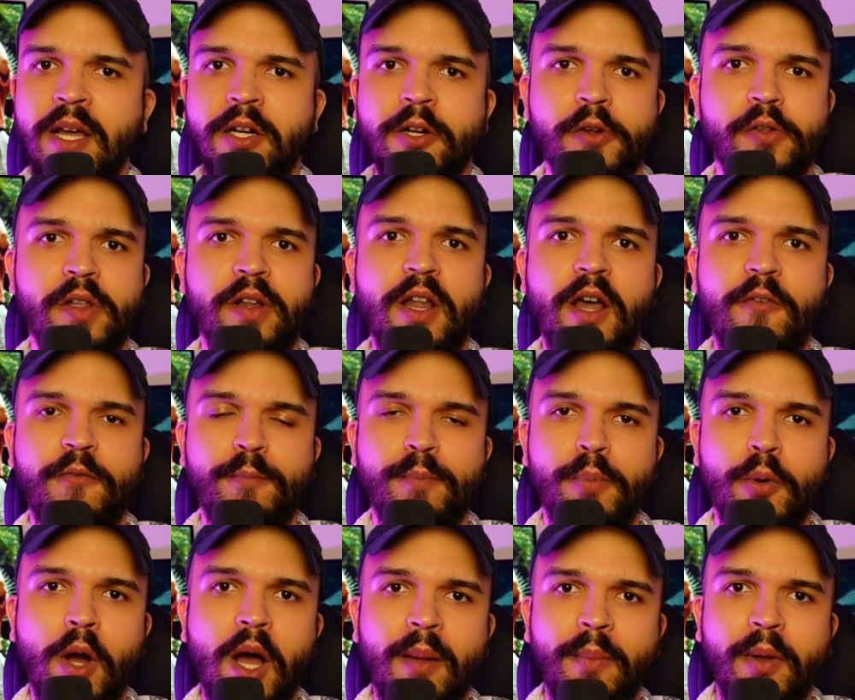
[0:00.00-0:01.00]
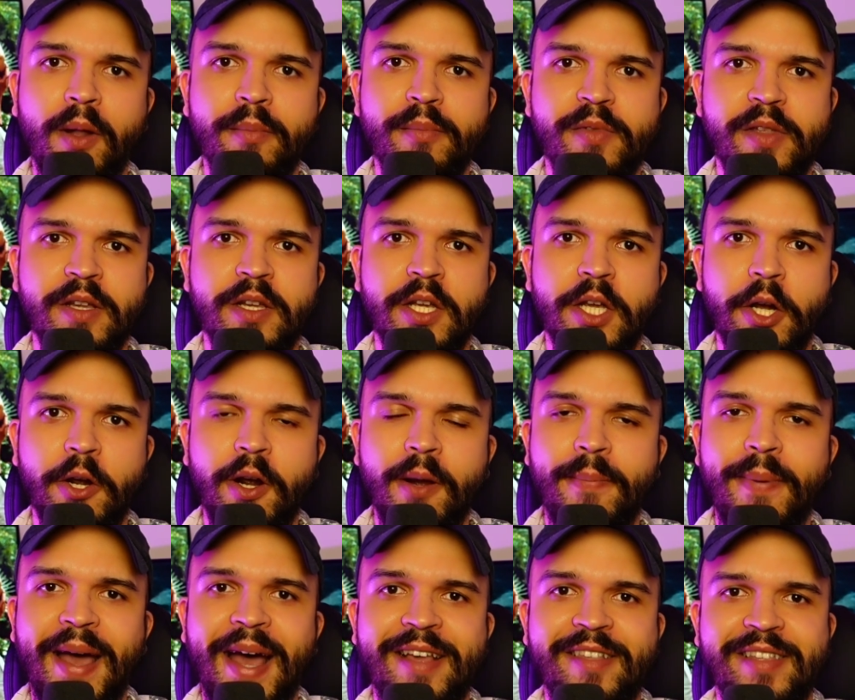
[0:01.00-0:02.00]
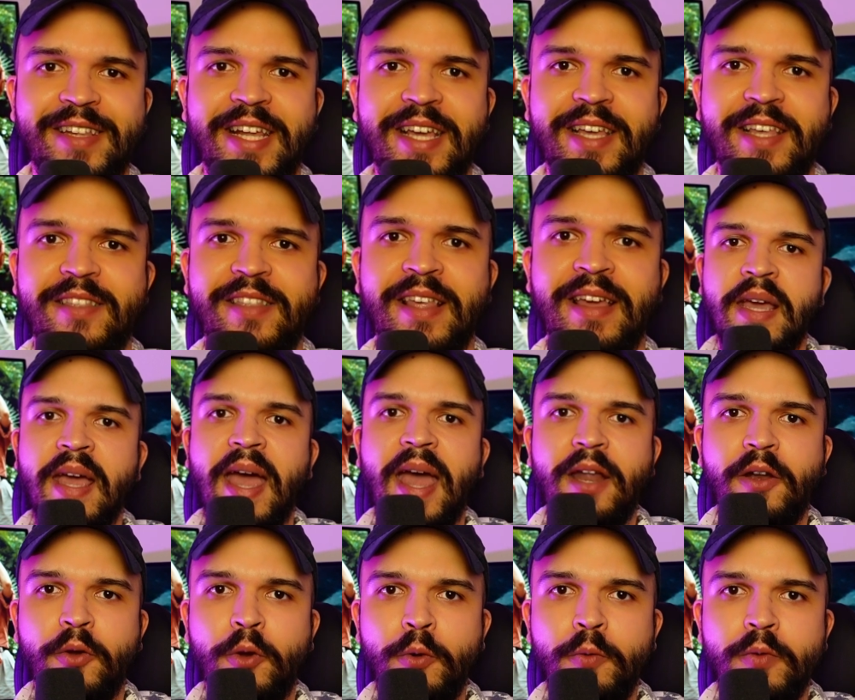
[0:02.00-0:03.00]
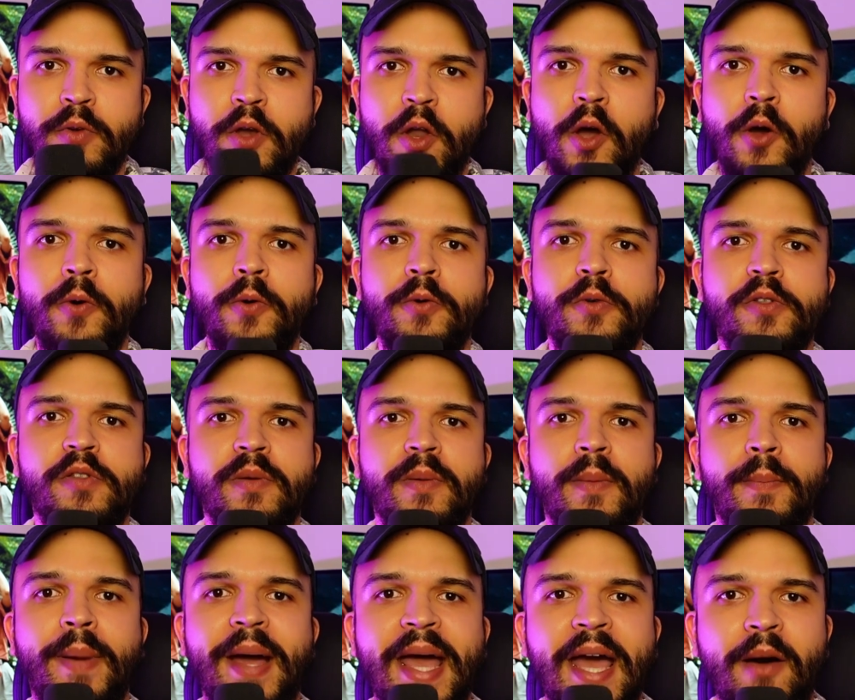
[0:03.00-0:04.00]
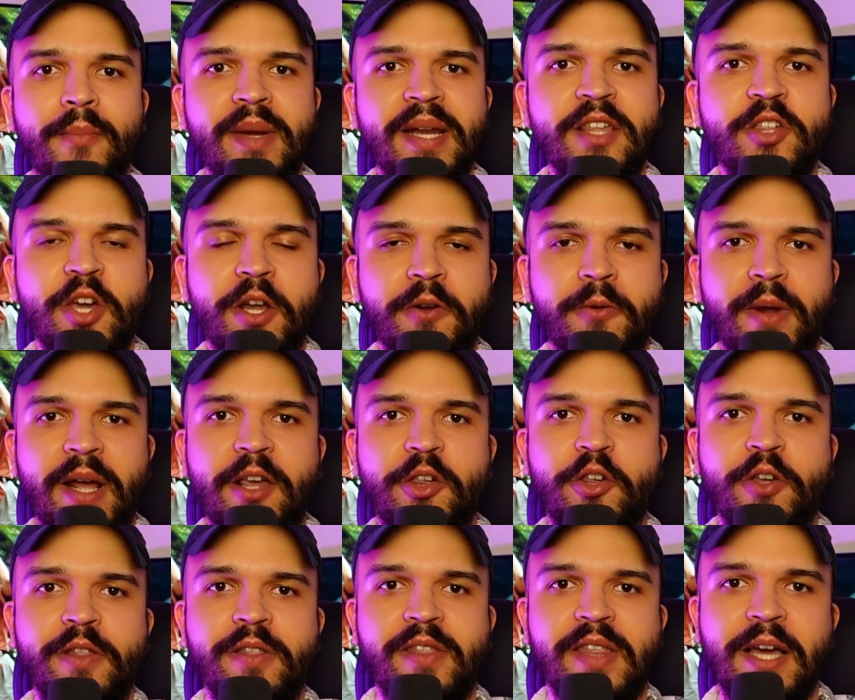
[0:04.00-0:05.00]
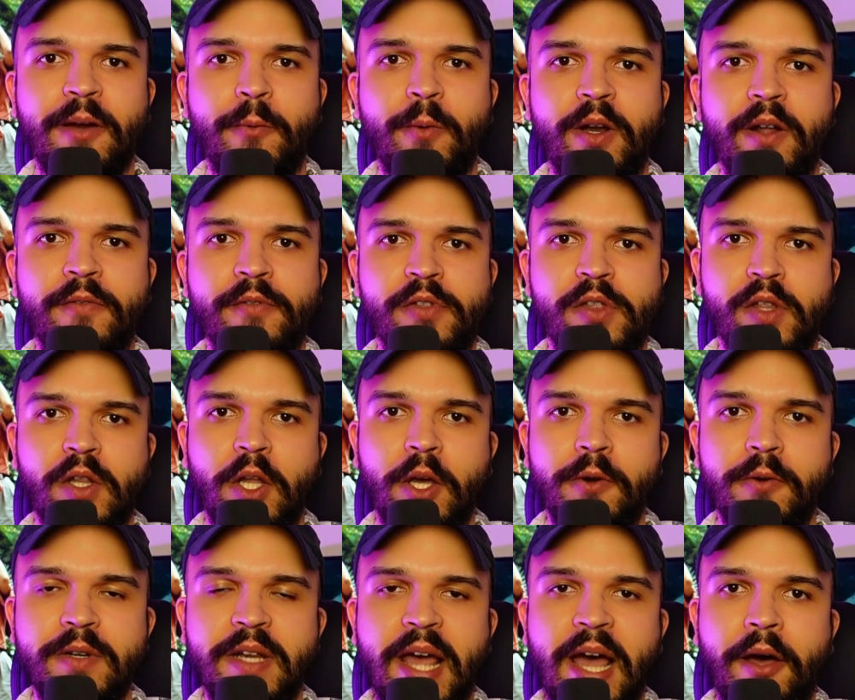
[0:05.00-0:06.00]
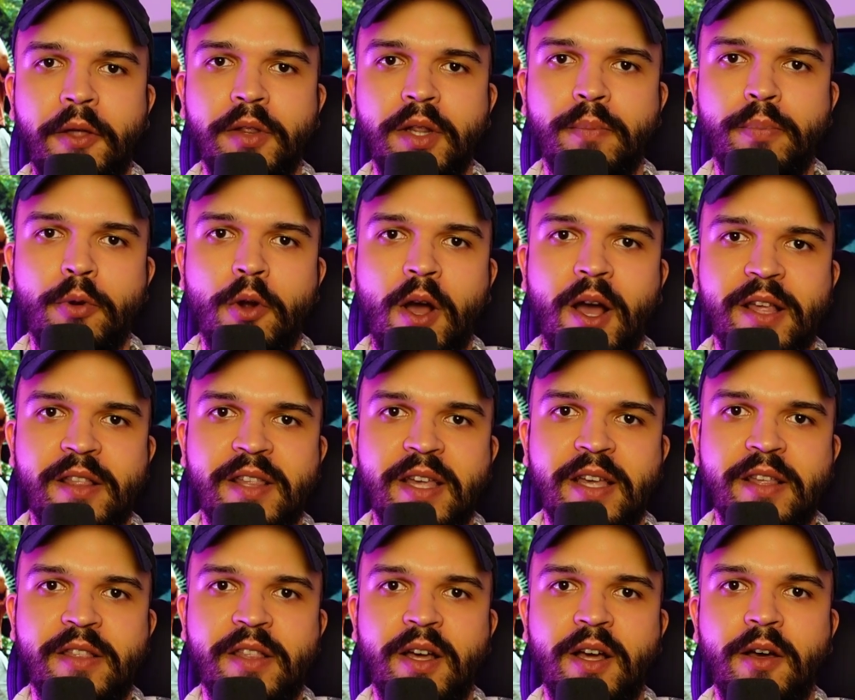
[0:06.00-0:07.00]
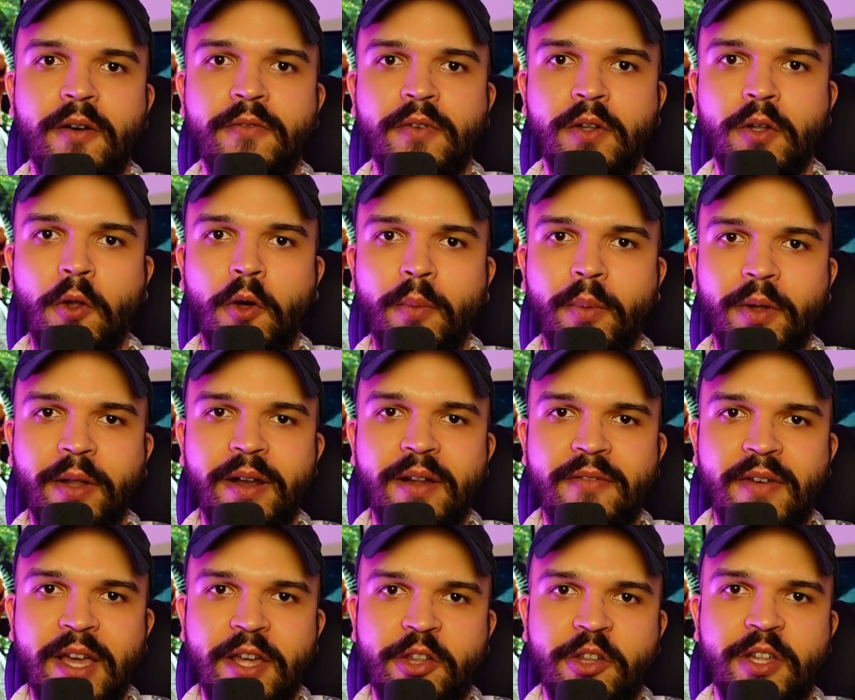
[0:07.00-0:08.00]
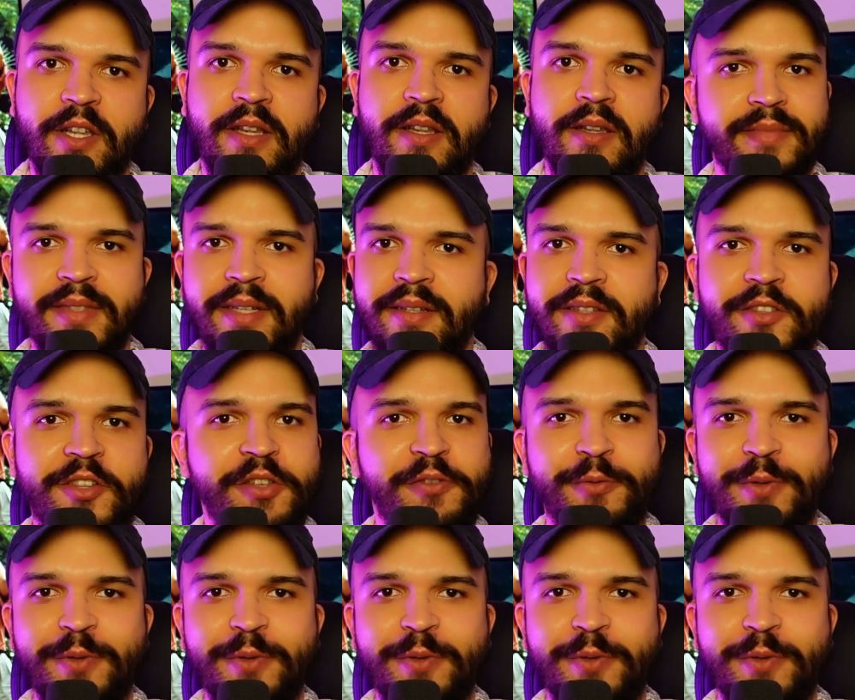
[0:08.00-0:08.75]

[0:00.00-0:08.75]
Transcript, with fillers: There's enough problems in Europe as it is. And who knows by how many generations that would have slowed down the process of global innovation. Just